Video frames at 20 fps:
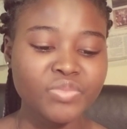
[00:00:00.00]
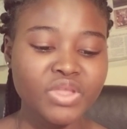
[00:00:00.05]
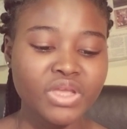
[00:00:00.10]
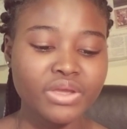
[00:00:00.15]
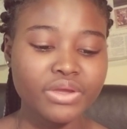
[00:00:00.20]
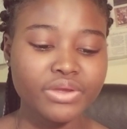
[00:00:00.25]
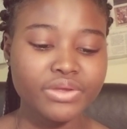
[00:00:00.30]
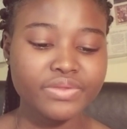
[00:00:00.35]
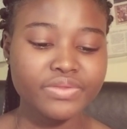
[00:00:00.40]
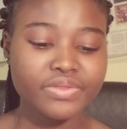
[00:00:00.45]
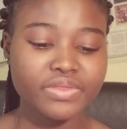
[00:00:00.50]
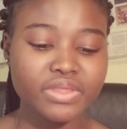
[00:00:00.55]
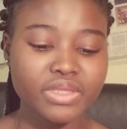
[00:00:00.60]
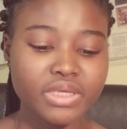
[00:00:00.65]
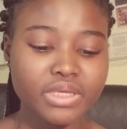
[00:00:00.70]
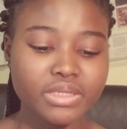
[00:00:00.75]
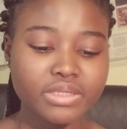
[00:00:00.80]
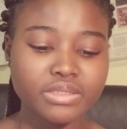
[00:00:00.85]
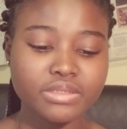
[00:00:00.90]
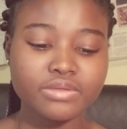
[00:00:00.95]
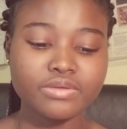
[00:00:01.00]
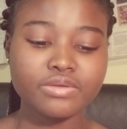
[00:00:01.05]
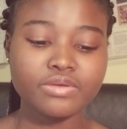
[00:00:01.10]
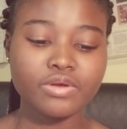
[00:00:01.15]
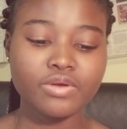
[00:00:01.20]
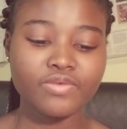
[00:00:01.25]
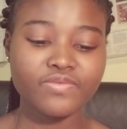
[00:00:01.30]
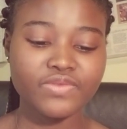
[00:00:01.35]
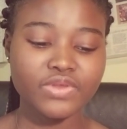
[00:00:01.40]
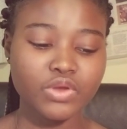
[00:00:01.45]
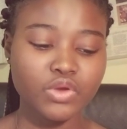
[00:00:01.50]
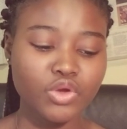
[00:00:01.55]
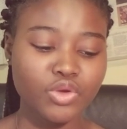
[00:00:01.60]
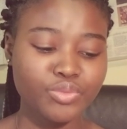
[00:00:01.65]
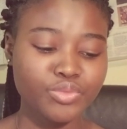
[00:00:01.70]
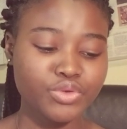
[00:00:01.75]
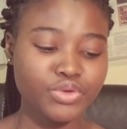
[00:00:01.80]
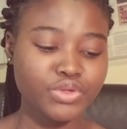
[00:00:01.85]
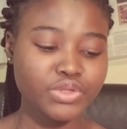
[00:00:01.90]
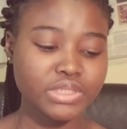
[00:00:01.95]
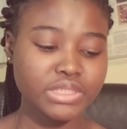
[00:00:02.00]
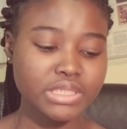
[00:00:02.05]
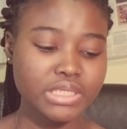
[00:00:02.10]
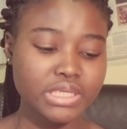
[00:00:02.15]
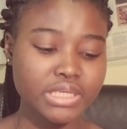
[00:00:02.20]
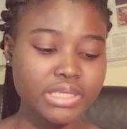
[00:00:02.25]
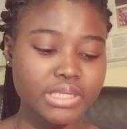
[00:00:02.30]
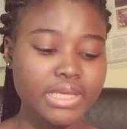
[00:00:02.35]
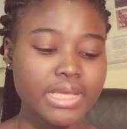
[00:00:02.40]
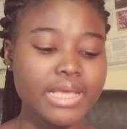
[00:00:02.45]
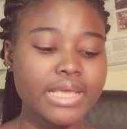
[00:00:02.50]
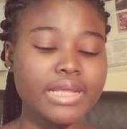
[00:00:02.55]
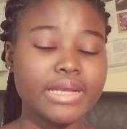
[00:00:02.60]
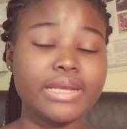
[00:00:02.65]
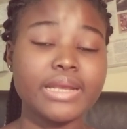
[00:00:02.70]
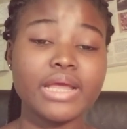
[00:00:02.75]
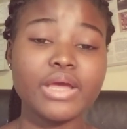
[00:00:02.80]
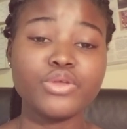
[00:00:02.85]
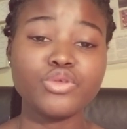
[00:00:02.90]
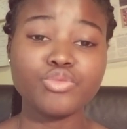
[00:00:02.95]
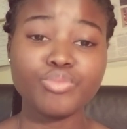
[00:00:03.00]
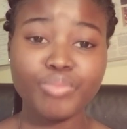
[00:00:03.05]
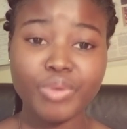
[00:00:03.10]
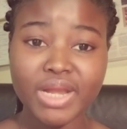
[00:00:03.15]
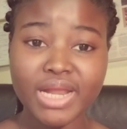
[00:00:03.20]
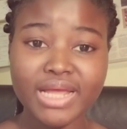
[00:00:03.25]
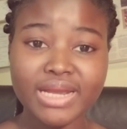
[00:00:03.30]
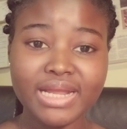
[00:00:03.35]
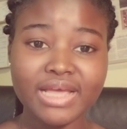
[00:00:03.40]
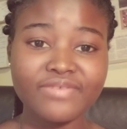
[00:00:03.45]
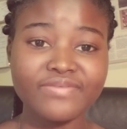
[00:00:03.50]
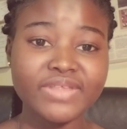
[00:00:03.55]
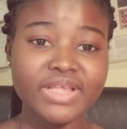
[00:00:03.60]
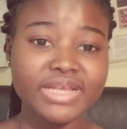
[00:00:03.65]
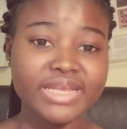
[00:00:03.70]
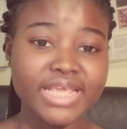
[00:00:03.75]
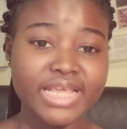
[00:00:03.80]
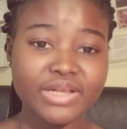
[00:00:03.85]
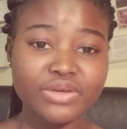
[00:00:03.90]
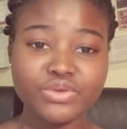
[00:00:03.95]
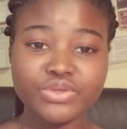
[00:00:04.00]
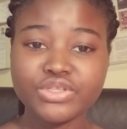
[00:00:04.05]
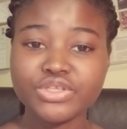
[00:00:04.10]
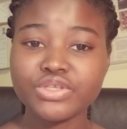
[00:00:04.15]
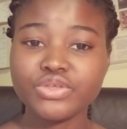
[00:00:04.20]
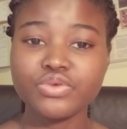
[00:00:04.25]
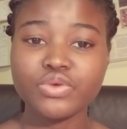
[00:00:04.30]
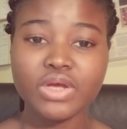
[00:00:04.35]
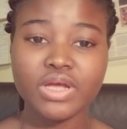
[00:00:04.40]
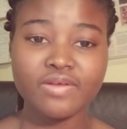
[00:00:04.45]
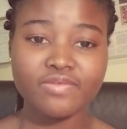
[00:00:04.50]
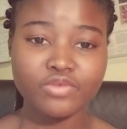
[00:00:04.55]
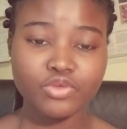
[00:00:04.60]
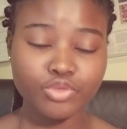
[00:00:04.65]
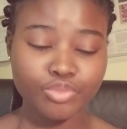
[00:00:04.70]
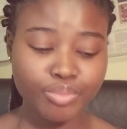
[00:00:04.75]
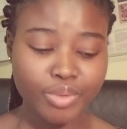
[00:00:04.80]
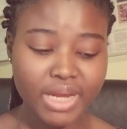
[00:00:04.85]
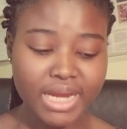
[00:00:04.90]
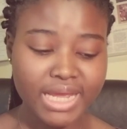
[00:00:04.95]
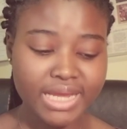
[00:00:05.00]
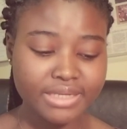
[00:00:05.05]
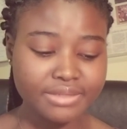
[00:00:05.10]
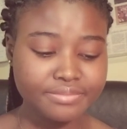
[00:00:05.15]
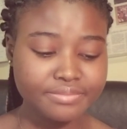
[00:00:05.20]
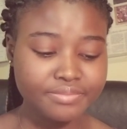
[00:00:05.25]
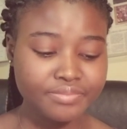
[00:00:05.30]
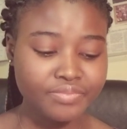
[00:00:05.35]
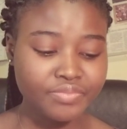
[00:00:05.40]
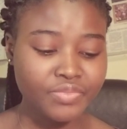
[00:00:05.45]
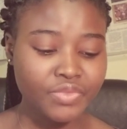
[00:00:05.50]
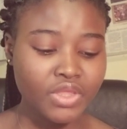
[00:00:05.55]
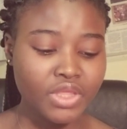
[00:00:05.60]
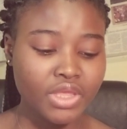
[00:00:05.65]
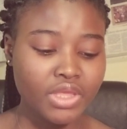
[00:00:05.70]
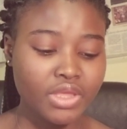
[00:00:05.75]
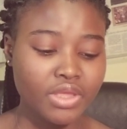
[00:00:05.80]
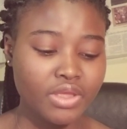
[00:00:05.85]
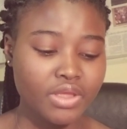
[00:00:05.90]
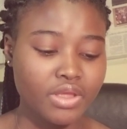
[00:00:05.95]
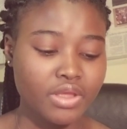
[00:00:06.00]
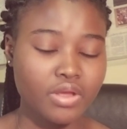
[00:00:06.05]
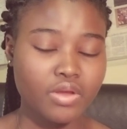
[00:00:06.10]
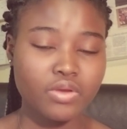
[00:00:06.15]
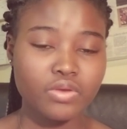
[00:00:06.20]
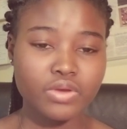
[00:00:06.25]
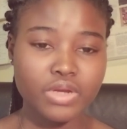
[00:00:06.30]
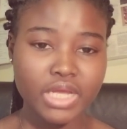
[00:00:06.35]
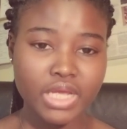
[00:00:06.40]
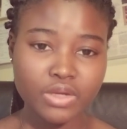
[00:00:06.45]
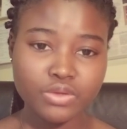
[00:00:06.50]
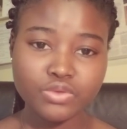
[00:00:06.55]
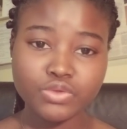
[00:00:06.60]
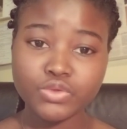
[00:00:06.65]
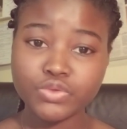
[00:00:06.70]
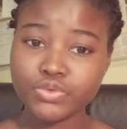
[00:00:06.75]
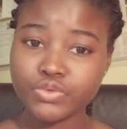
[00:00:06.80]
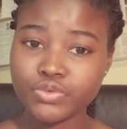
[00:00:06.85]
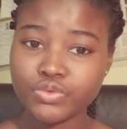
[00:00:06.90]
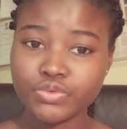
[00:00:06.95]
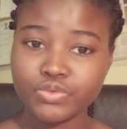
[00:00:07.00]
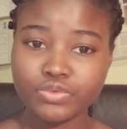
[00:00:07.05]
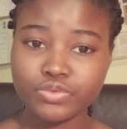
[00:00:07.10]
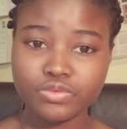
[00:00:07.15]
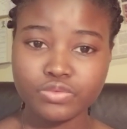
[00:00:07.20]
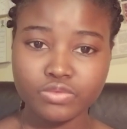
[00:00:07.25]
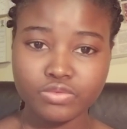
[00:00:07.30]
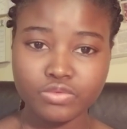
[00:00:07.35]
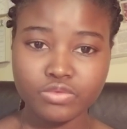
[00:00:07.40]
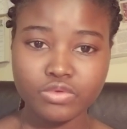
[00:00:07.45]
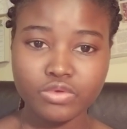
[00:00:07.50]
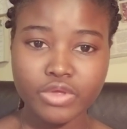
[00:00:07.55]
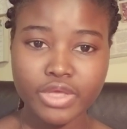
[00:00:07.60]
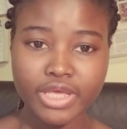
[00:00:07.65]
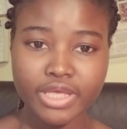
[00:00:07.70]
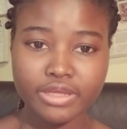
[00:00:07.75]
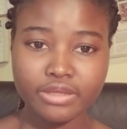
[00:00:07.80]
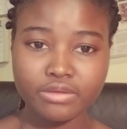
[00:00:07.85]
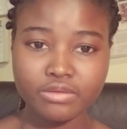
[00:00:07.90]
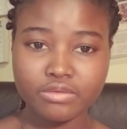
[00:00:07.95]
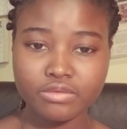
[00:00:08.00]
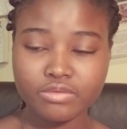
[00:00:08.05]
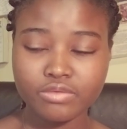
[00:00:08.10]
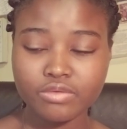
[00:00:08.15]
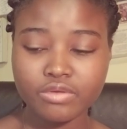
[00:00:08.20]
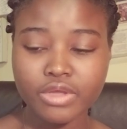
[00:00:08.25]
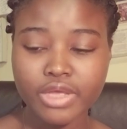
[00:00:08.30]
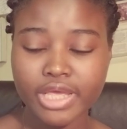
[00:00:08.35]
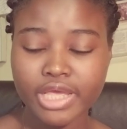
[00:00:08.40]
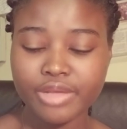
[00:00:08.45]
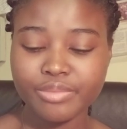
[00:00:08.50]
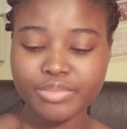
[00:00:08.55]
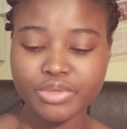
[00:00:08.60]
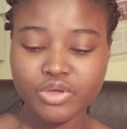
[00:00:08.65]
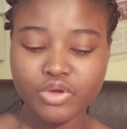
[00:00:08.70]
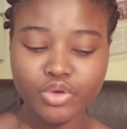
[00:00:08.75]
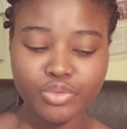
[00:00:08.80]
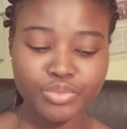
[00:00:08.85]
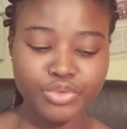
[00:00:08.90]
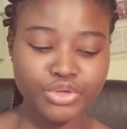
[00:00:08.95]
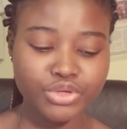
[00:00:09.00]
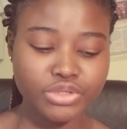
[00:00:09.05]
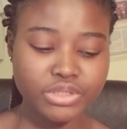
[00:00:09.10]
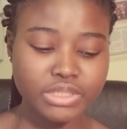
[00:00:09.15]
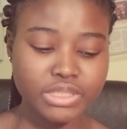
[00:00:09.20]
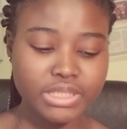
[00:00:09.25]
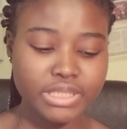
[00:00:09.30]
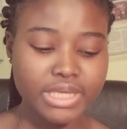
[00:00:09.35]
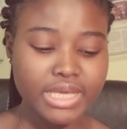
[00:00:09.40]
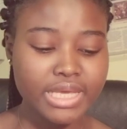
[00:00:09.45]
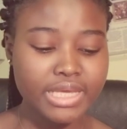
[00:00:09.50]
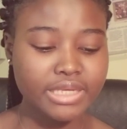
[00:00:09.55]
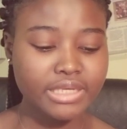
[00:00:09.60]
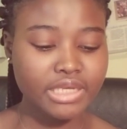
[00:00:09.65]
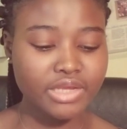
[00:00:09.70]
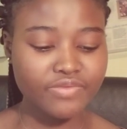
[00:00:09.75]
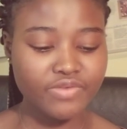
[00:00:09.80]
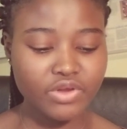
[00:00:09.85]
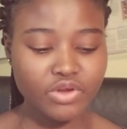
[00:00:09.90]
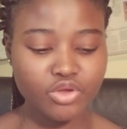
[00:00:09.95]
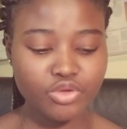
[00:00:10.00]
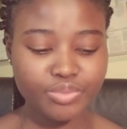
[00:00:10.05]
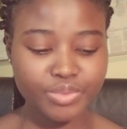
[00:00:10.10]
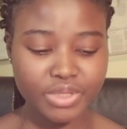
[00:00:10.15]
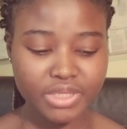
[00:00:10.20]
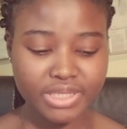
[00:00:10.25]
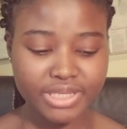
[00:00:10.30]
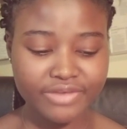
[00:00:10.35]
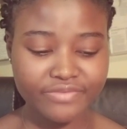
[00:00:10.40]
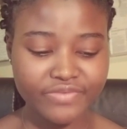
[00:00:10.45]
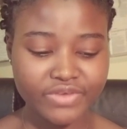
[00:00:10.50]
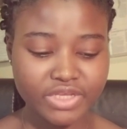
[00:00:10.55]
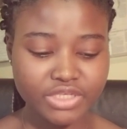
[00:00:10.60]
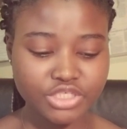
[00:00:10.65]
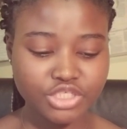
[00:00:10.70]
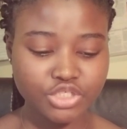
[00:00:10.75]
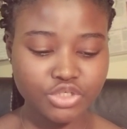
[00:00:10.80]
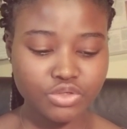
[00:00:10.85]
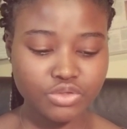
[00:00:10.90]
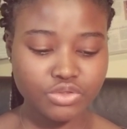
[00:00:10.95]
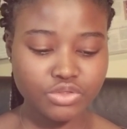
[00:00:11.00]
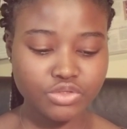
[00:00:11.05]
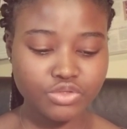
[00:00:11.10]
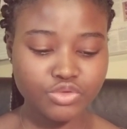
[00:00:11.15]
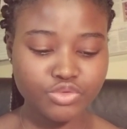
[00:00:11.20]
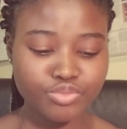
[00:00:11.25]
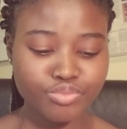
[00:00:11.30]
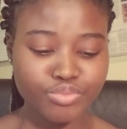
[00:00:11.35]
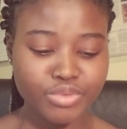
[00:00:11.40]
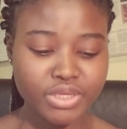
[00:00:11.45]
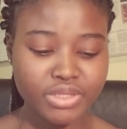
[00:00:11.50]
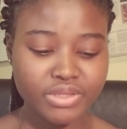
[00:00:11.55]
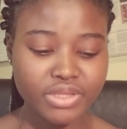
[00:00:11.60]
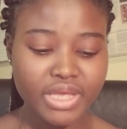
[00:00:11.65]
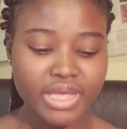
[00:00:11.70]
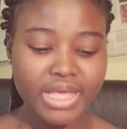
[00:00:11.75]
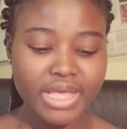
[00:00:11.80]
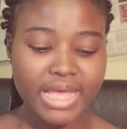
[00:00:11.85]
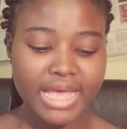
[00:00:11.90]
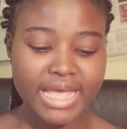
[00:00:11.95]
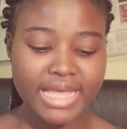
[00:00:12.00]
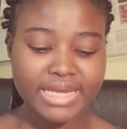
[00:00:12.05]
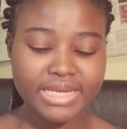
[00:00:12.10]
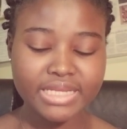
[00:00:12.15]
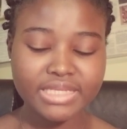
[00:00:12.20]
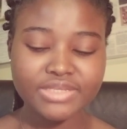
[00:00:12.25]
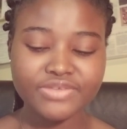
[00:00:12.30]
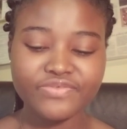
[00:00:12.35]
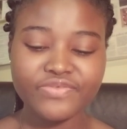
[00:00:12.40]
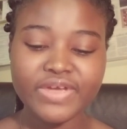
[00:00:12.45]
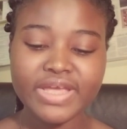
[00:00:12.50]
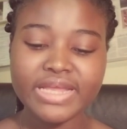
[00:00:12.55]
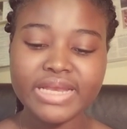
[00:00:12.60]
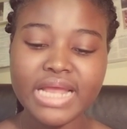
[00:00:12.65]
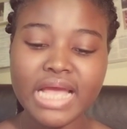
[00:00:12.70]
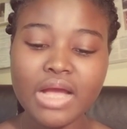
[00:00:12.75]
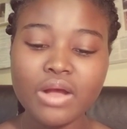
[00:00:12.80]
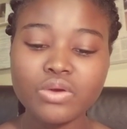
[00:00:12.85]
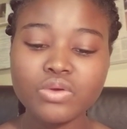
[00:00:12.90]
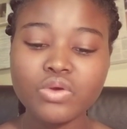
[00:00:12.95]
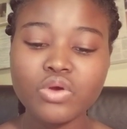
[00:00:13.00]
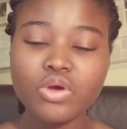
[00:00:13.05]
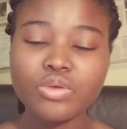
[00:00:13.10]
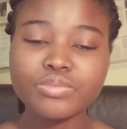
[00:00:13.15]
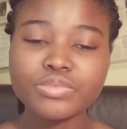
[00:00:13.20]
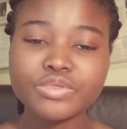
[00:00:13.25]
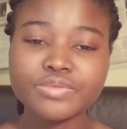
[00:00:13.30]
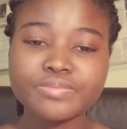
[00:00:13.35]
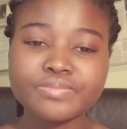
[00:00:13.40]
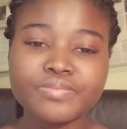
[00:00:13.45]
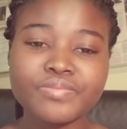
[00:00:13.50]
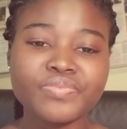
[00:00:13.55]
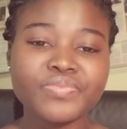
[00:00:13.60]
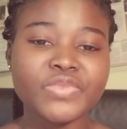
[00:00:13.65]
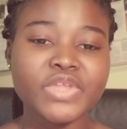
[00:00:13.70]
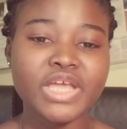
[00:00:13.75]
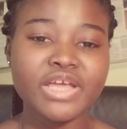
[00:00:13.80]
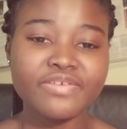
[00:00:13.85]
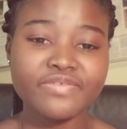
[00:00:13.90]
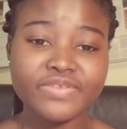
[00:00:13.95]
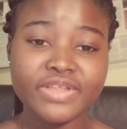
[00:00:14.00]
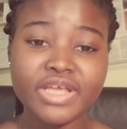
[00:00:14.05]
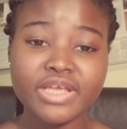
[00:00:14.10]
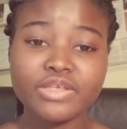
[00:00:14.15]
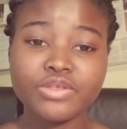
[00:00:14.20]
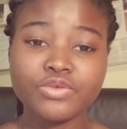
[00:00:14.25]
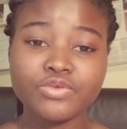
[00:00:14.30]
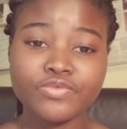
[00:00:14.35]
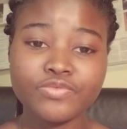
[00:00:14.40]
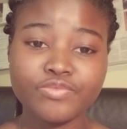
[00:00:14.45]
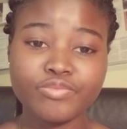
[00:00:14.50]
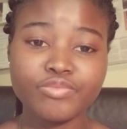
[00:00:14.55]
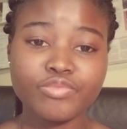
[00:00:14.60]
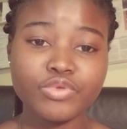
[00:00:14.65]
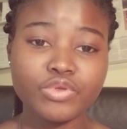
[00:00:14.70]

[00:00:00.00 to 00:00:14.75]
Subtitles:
health needs of the community. Now you plan. After diagnosing, you plan on how to help the community, develop interventions to meet identified outcomes. After you've